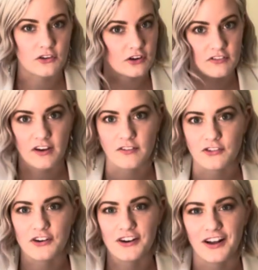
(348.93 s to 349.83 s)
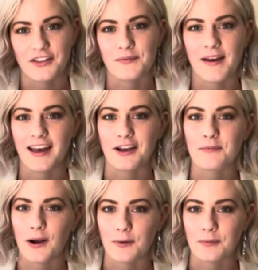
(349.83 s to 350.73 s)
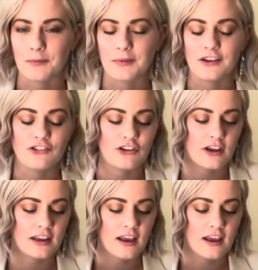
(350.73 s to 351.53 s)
$3,500 bag probably should,